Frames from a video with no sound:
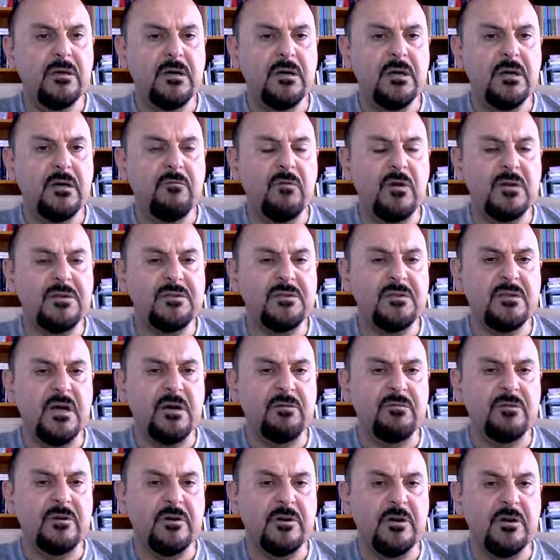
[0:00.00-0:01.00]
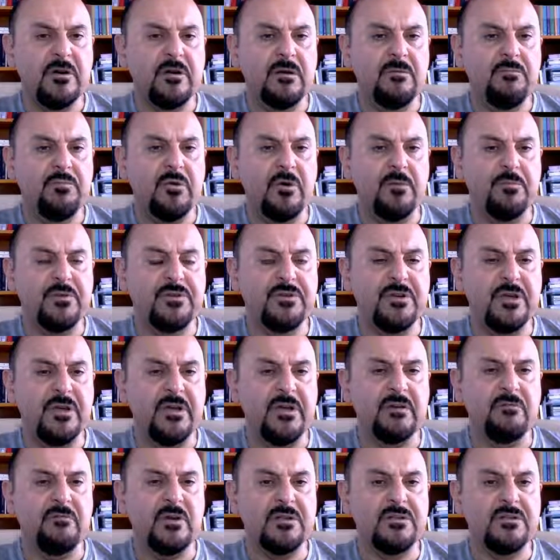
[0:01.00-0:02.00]
what's our purpose
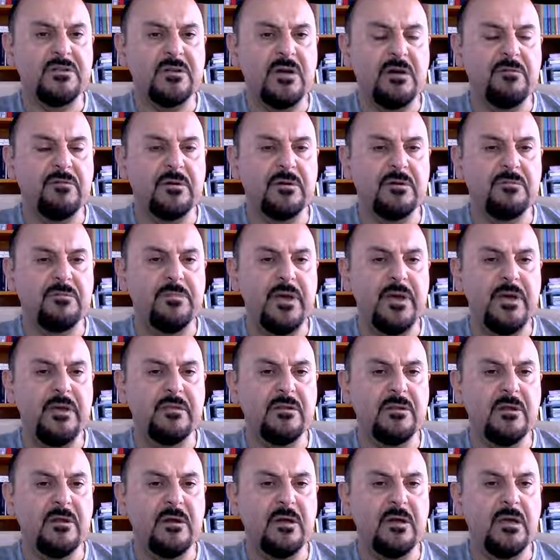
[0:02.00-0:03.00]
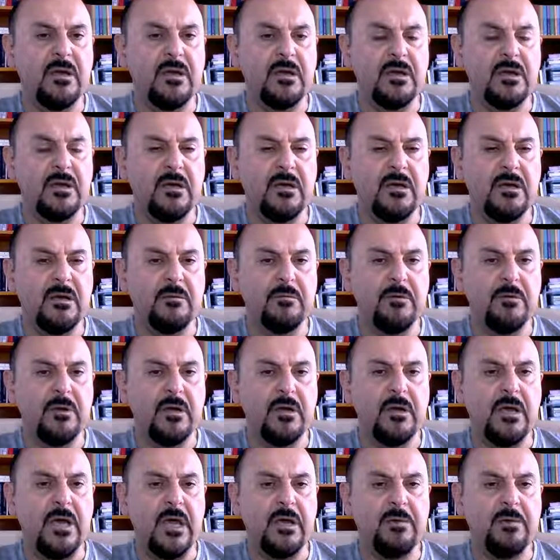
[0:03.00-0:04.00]
here? What's our main
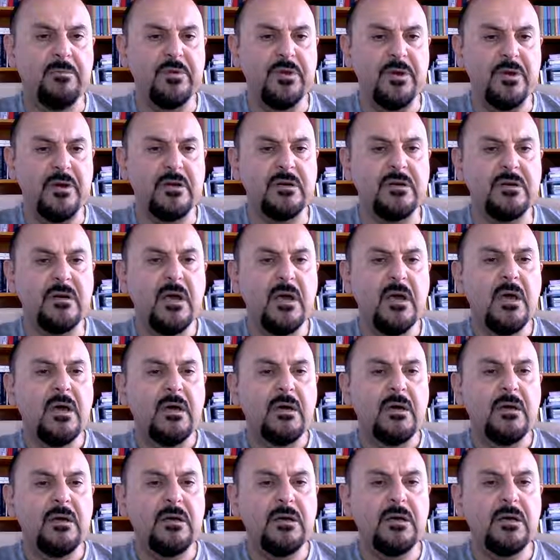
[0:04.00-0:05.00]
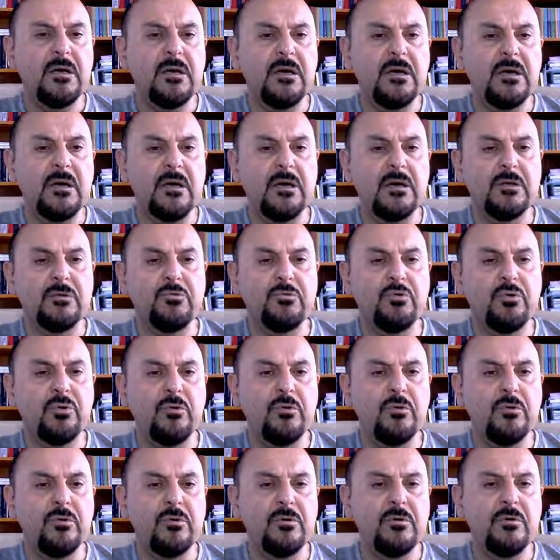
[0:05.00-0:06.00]
aim here?
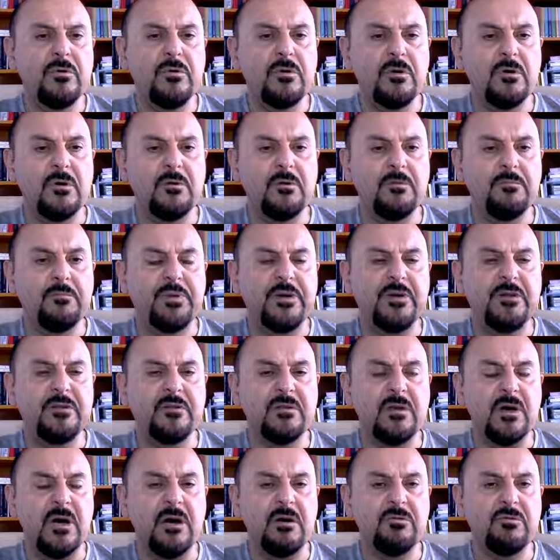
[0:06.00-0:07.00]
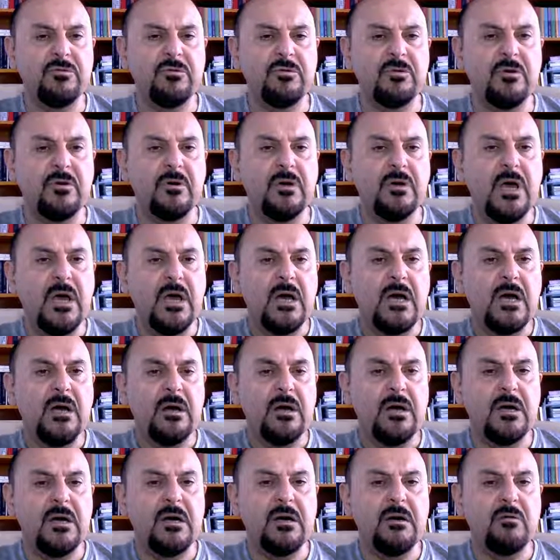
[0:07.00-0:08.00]
To print out
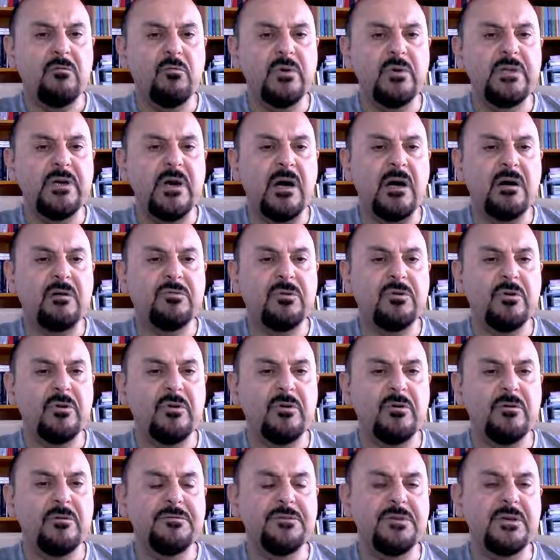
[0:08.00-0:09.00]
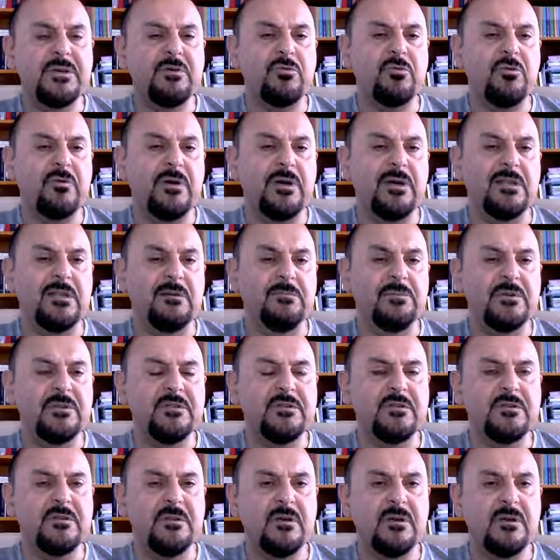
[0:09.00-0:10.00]
without zero
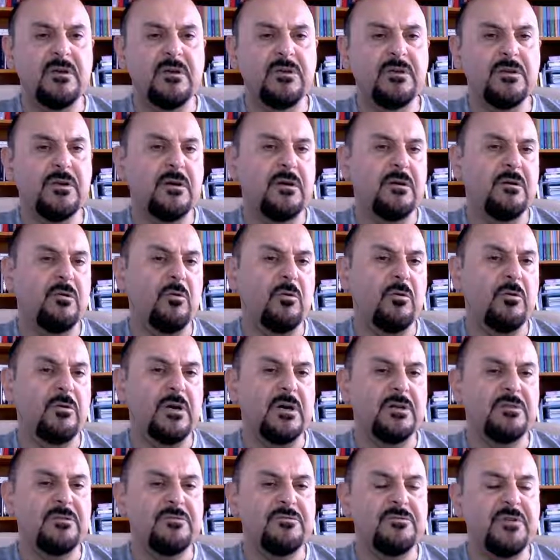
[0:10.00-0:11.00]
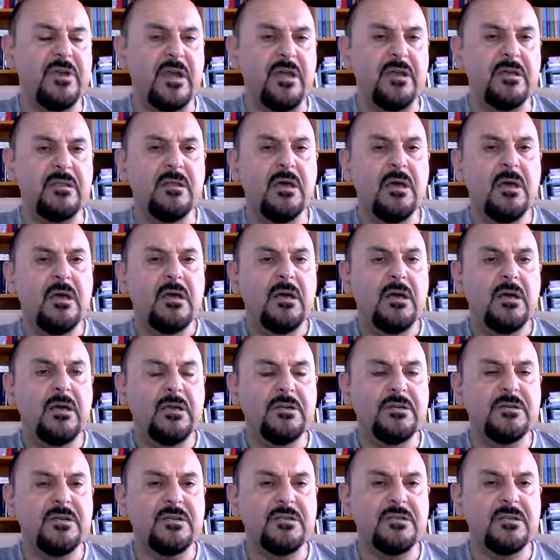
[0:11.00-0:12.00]
elements, or other saying,
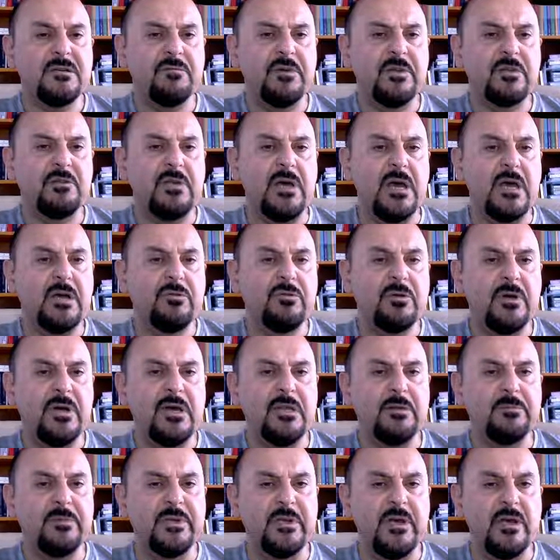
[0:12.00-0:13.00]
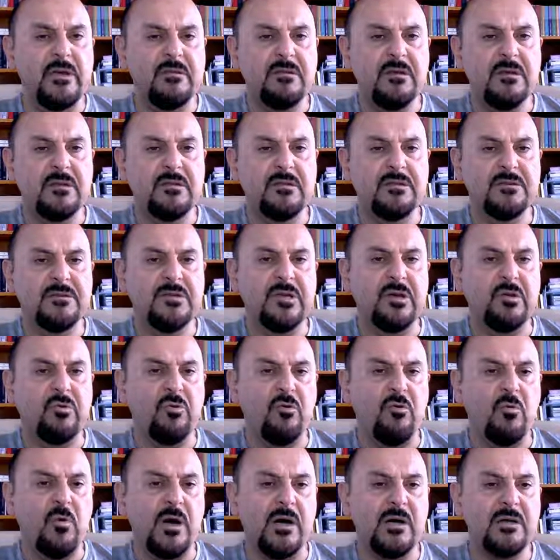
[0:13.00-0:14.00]
just we'd like to eliminate the zero
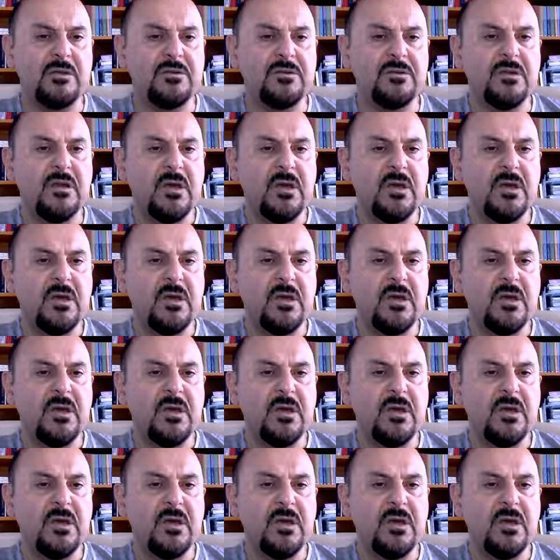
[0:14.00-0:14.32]
ones.